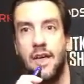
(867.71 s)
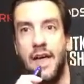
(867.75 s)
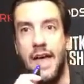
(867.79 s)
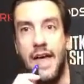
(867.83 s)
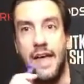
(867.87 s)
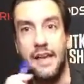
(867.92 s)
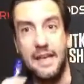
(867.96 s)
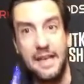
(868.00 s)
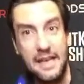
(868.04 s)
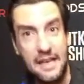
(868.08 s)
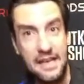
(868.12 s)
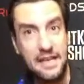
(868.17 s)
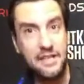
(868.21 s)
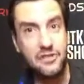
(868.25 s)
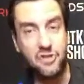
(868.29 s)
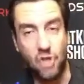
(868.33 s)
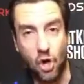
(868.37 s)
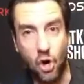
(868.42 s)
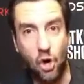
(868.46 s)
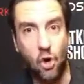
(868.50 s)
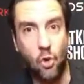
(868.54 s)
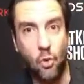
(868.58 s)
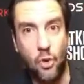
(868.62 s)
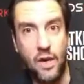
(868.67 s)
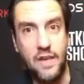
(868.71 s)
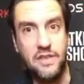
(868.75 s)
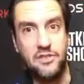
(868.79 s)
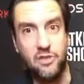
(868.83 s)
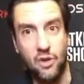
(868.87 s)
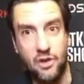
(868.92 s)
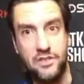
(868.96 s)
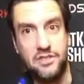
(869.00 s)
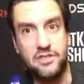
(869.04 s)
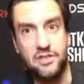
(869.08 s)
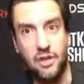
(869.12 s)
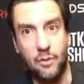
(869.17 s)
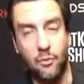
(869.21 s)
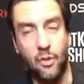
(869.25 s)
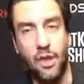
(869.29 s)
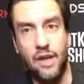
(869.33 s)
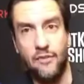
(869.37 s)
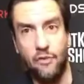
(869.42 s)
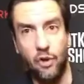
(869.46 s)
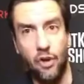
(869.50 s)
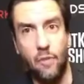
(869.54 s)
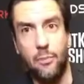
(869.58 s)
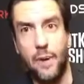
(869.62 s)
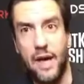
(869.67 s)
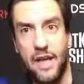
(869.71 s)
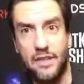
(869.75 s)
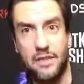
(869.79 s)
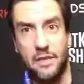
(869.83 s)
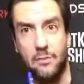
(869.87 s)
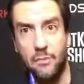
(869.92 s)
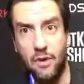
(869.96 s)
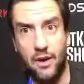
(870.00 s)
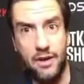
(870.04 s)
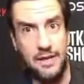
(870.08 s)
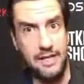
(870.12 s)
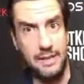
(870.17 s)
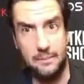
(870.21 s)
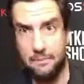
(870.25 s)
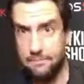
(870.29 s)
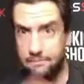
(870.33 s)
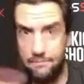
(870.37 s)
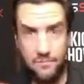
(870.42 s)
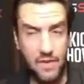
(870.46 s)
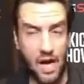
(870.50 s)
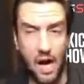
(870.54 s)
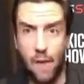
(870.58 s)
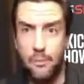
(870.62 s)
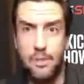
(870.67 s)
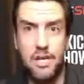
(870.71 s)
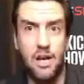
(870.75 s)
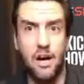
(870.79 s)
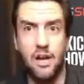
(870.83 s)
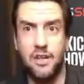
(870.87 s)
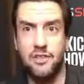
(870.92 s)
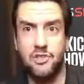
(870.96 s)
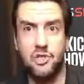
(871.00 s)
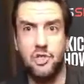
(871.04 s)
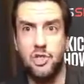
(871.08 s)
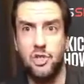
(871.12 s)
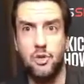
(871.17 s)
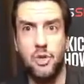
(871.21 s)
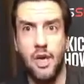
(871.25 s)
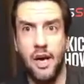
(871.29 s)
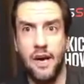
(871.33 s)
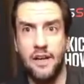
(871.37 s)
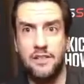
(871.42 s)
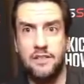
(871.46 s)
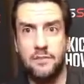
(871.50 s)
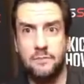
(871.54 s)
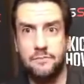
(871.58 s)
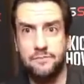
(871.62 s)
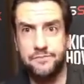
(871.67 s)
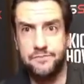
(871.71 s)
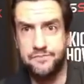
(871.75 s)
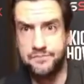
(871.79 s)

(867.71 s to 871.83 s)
And it is always on some level about the money. I'll be honest to you guys.